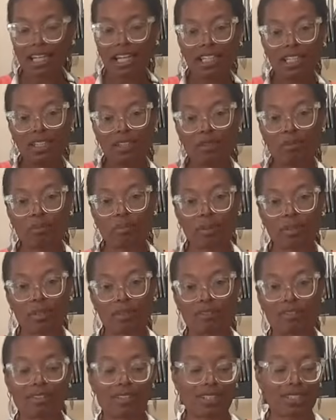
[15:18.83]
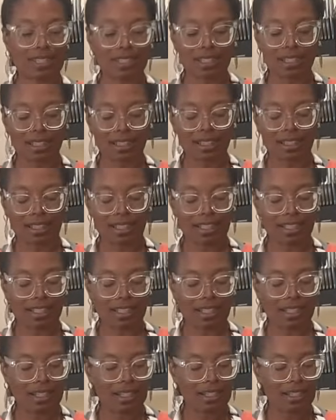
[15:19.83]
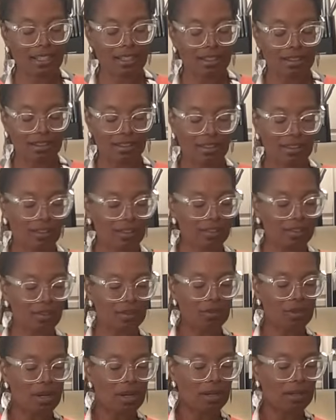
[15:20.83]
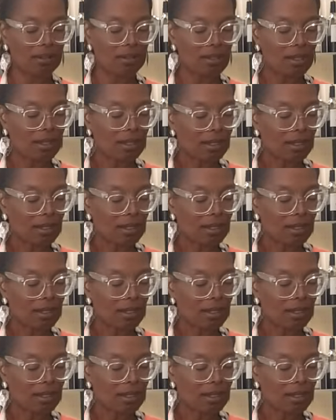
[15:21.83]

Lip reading: a little bit of chili to this as well.